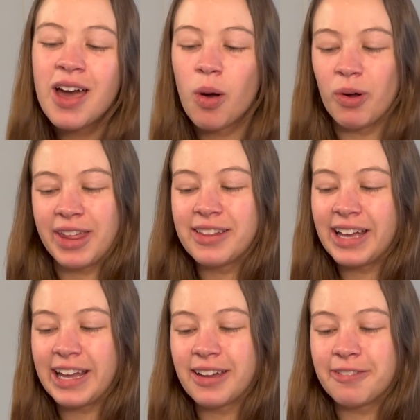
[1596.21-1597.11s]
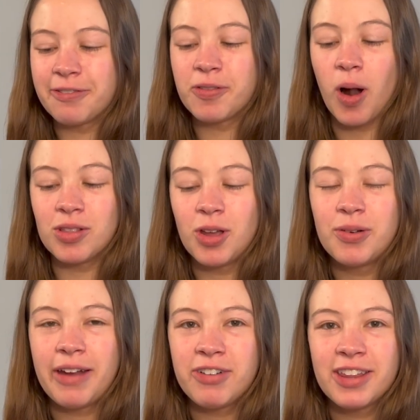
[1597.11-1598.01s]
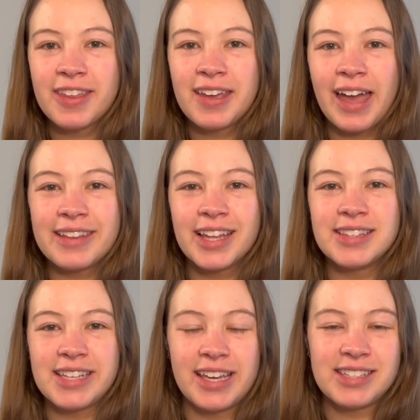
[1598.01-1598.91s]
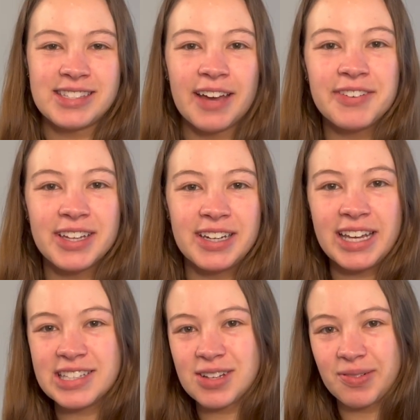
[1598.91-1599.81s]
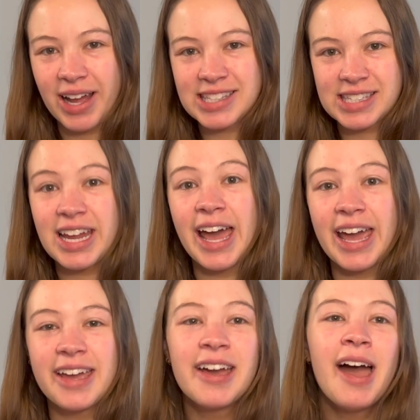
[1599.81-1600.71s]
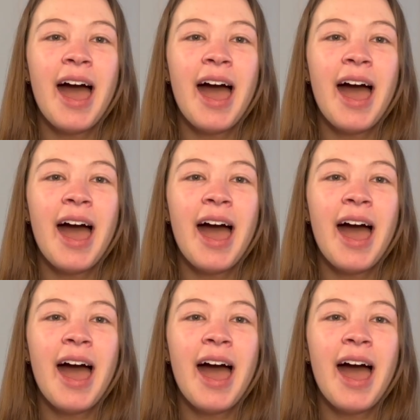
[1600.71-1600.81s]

where they like front load everything and then day 7 is a rest day.